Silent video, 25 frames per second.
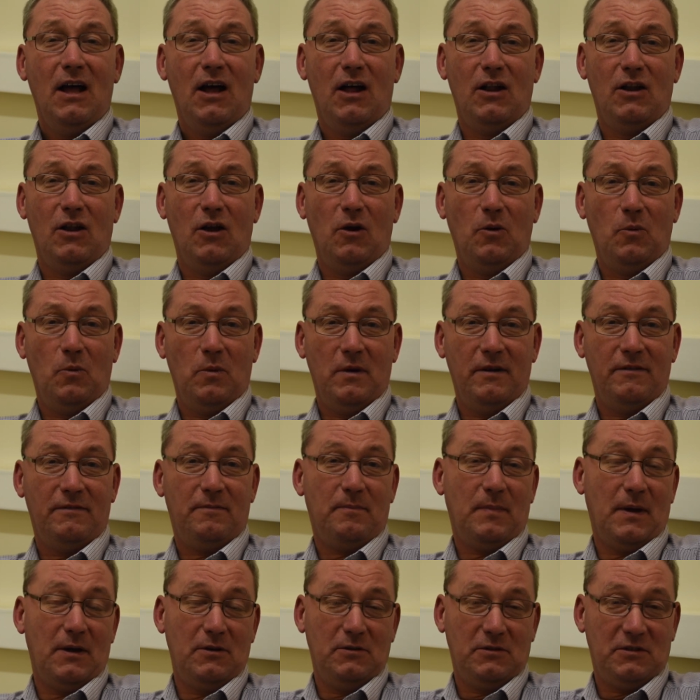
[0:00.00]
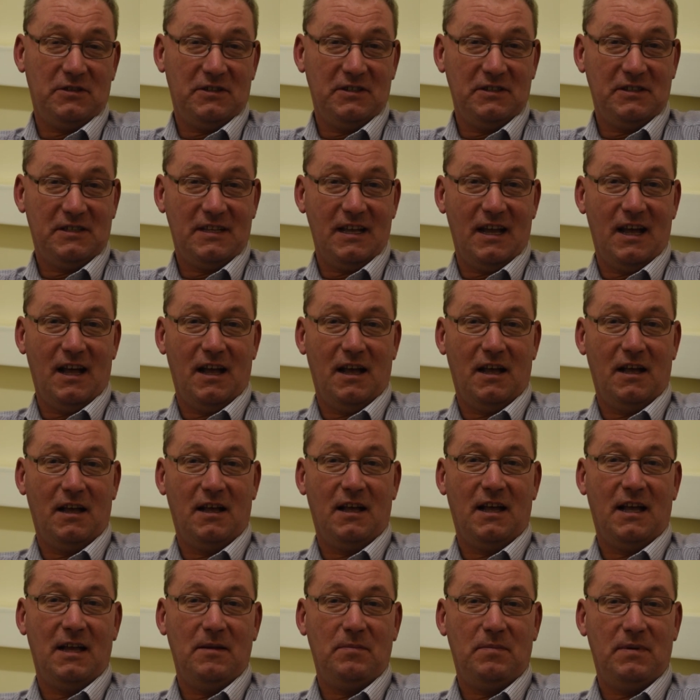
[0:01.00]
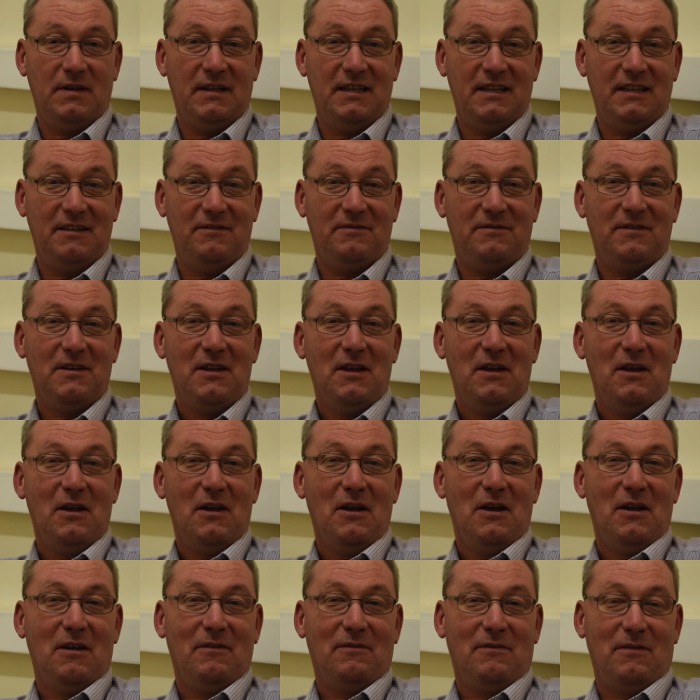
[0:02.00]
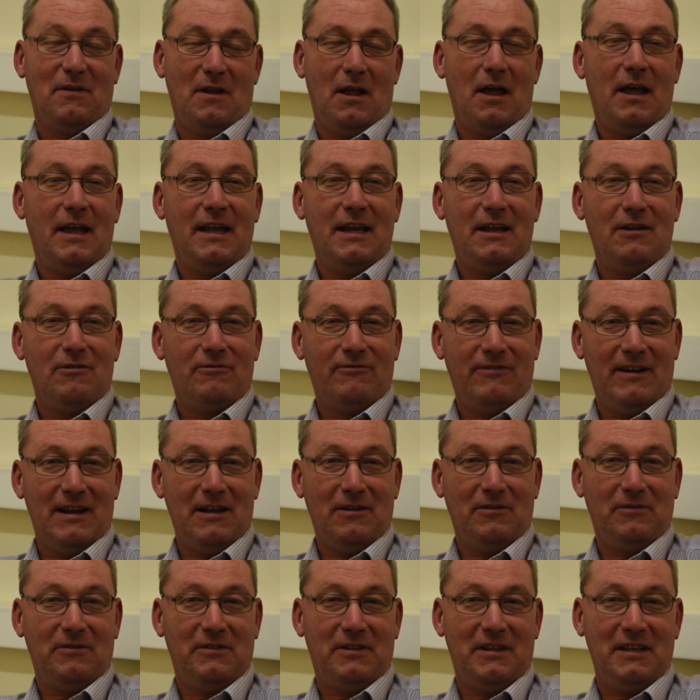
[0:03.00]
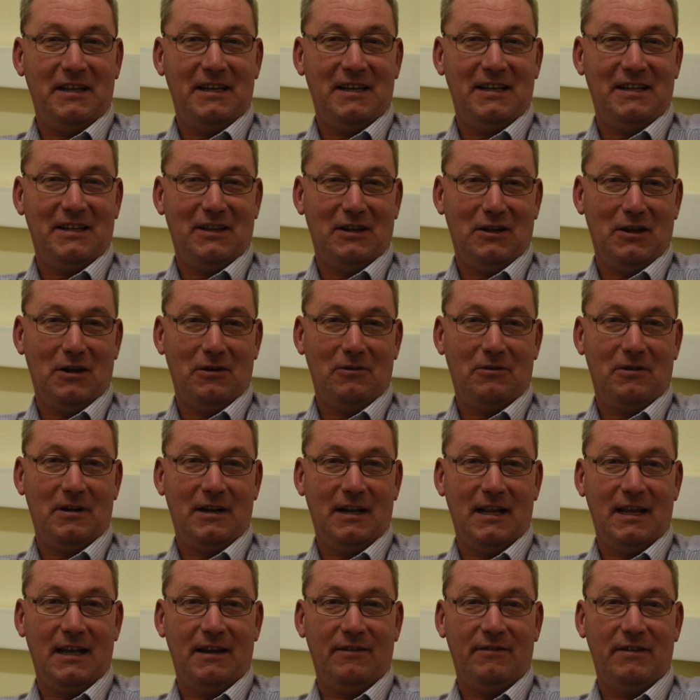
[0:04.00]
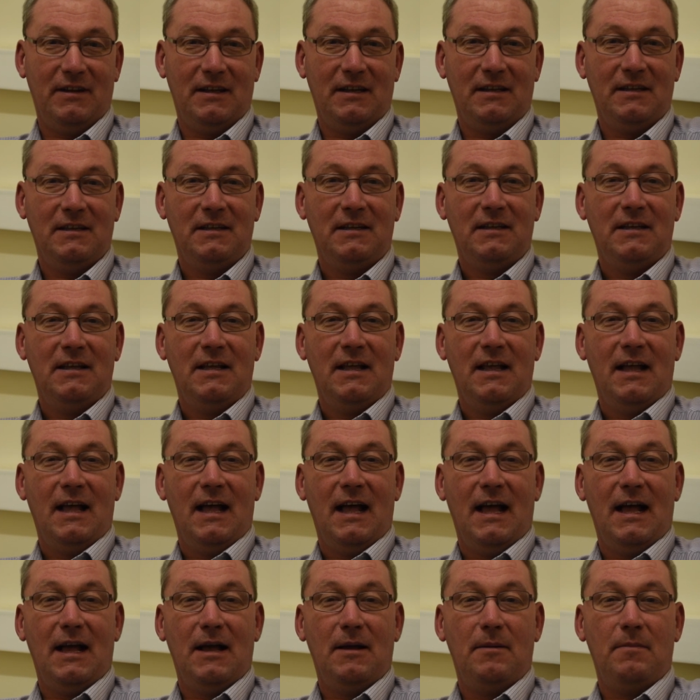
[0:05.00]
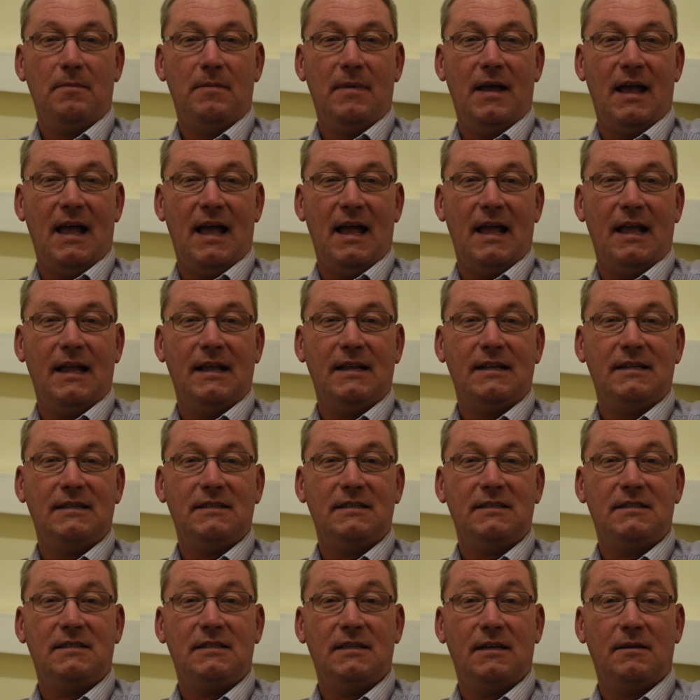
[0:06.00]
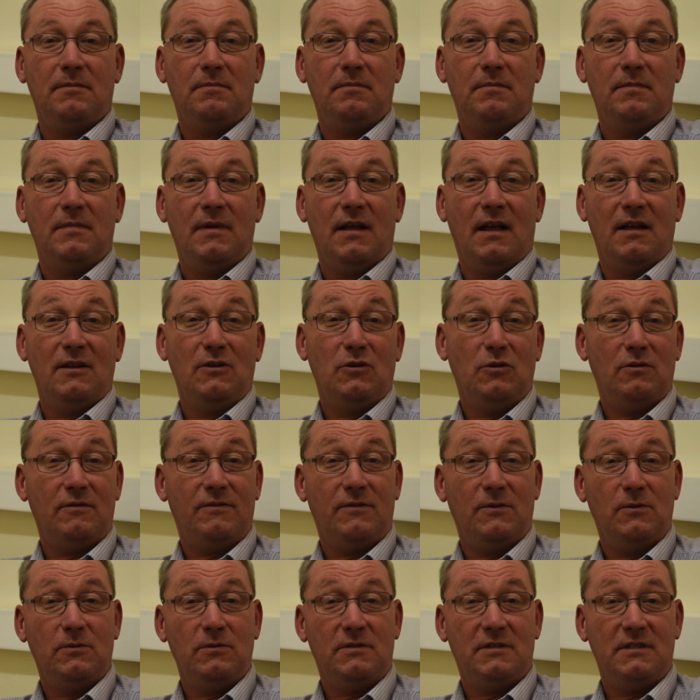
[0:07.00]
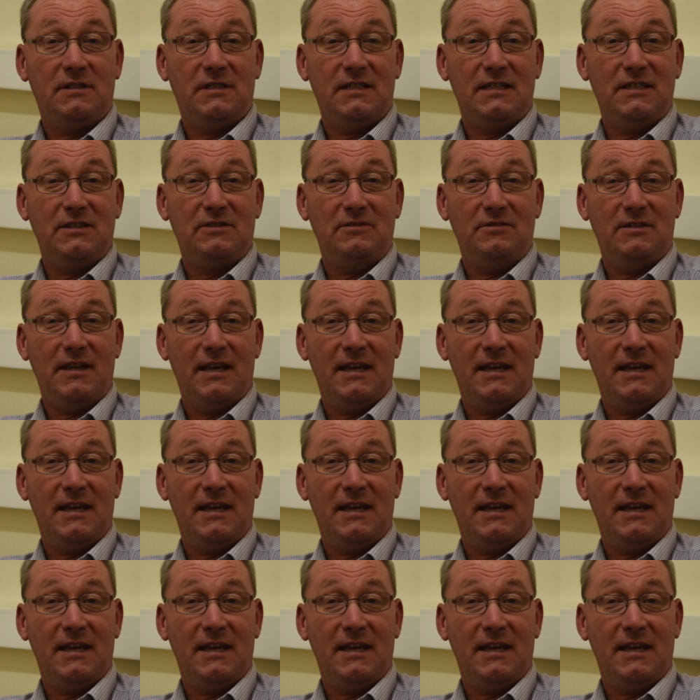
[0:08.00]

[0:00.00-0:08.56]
along with posters that are, I believe, flying around the local area. I look forward to seeing you